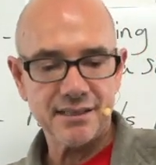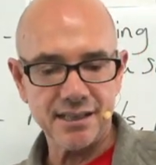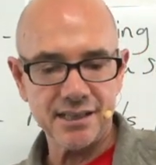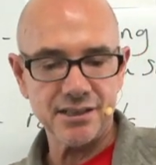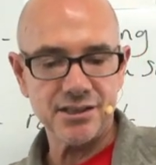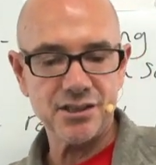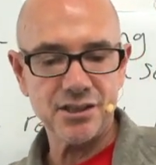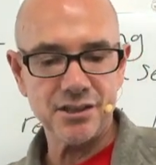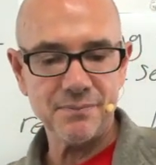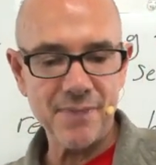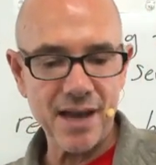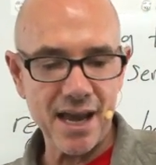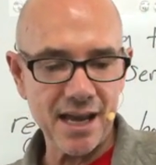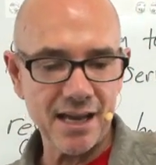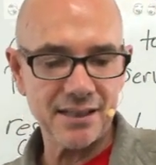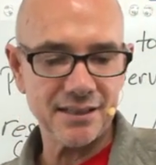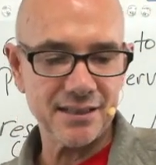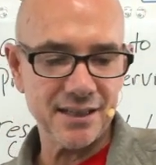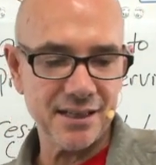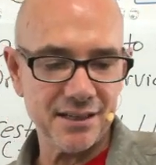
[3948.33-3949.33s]
Did you
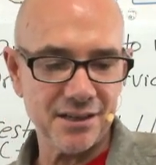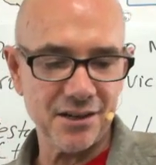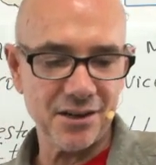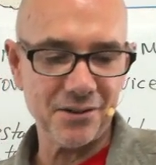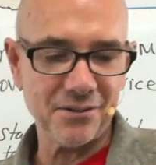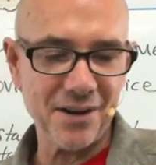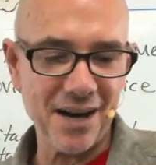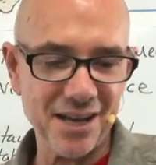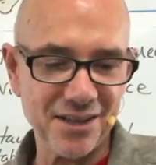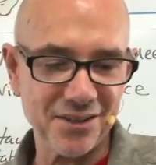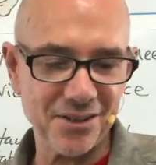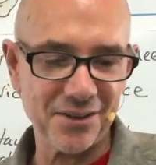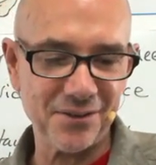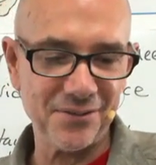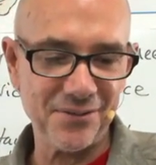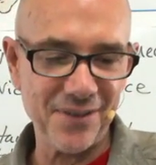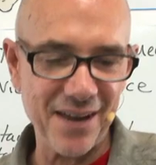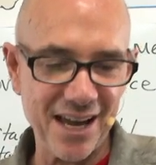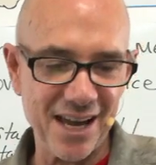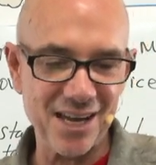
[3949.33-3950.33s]
make dinner
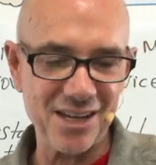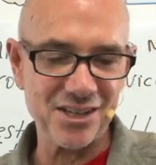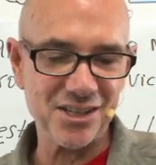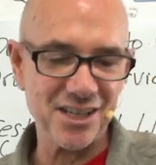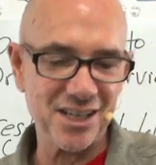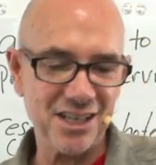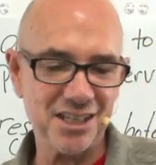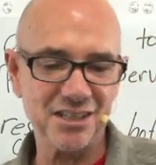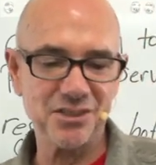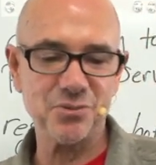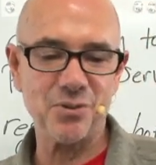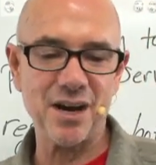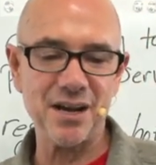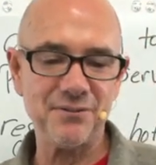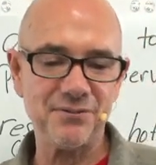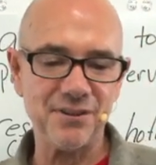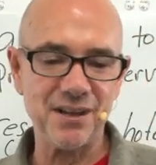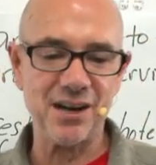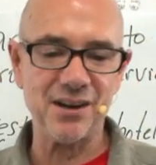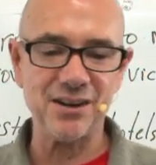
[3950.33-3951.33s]
reservations? White
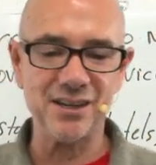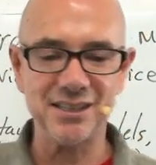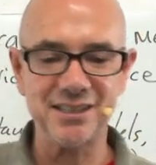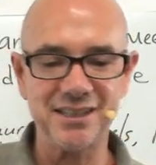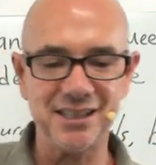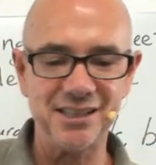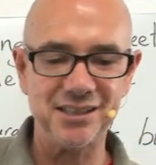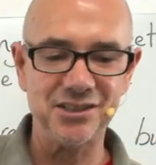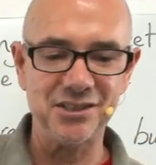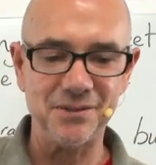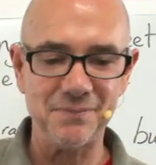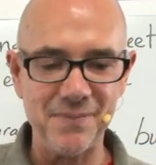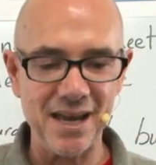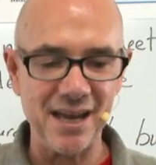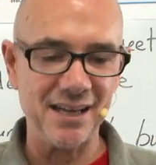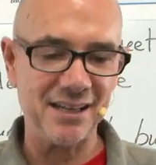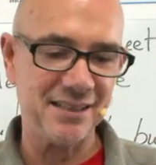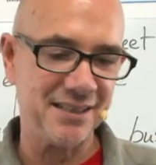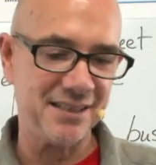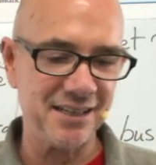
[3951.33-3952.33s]
flower, did you
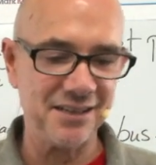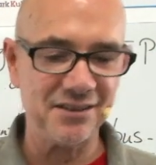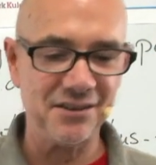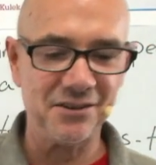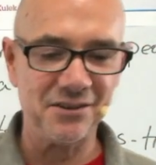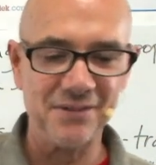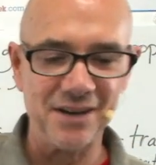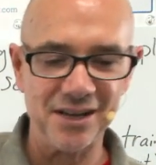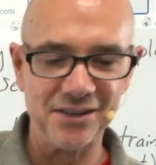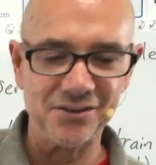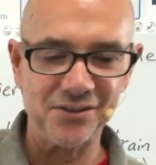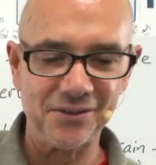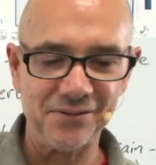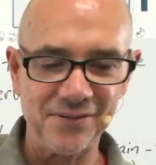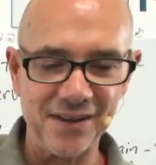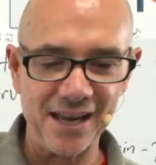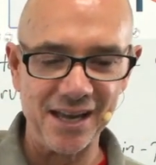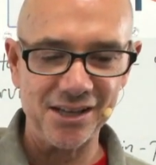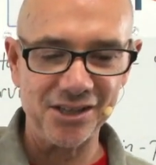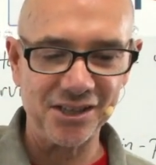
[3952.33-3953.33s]
make dinner
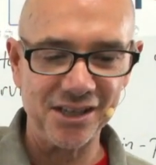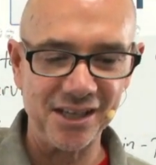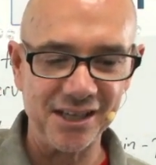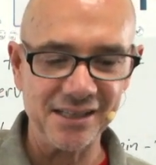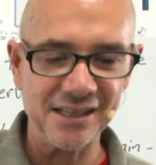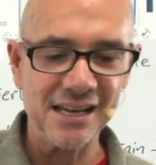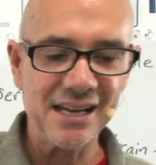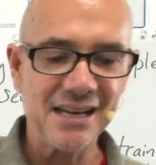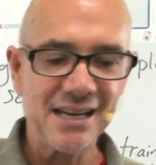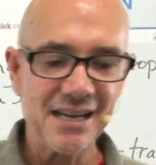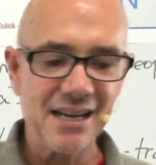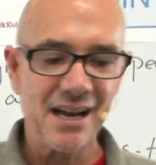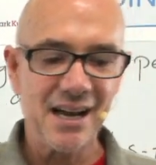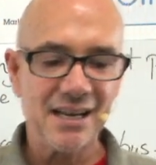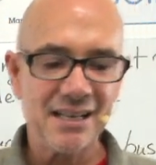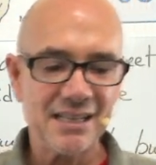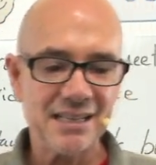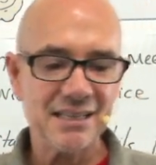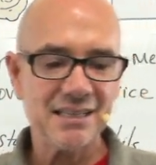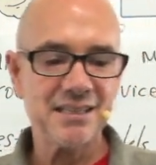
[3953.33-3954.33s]
reservations?
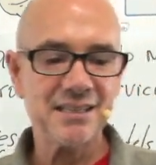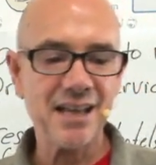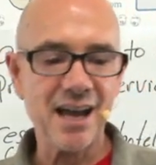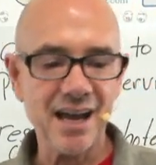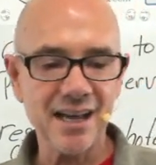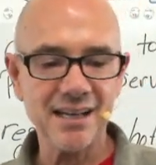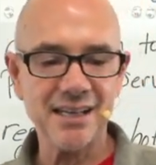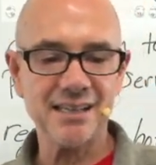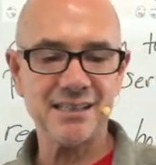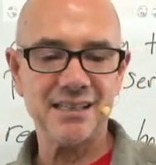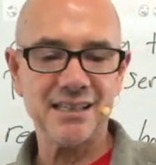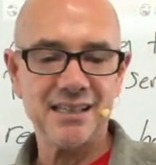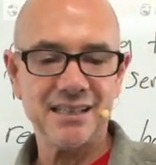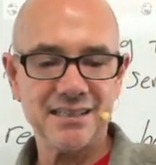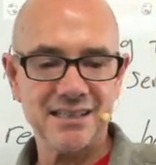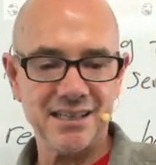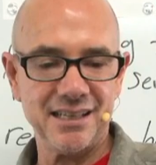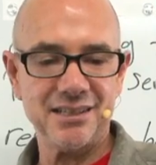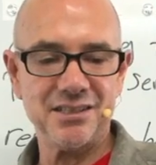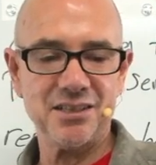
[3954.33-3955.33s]
Sonas?
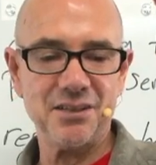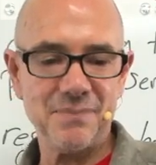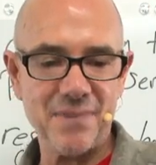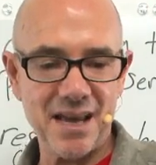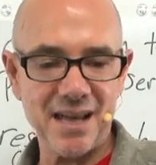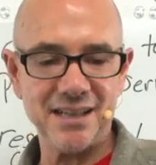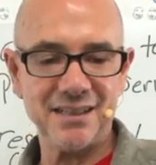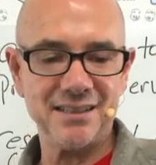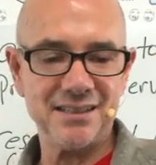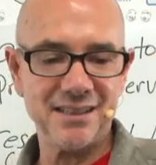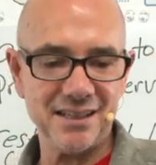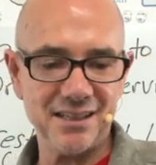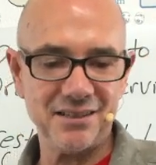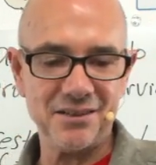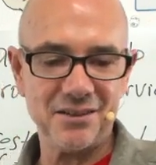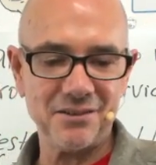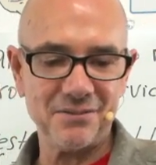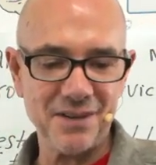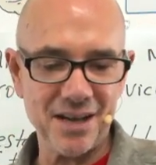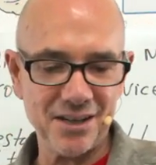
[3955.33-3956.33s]
did you make
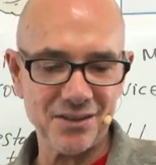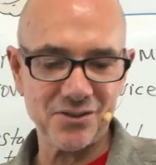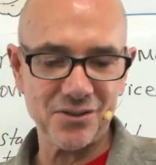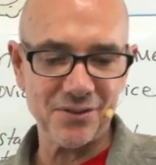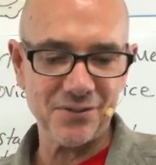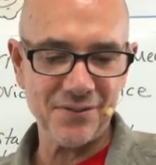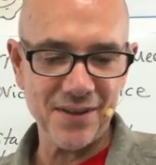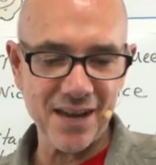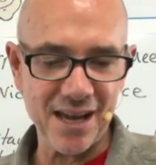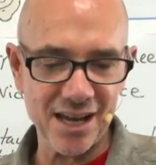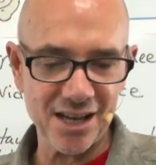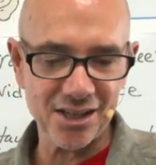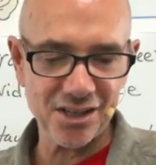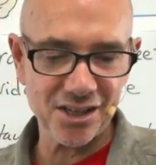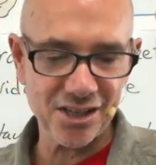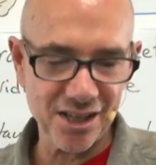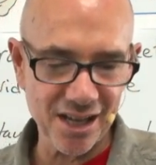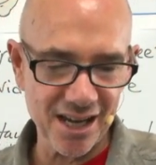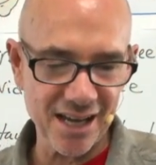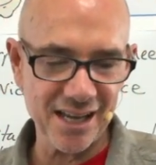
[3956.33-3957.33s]
dinner
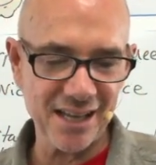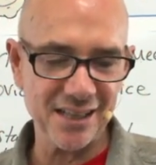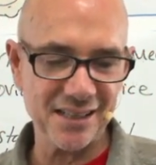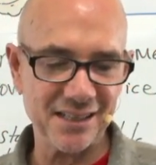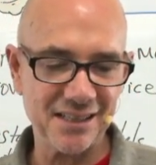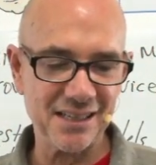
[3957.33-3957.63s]
reservations?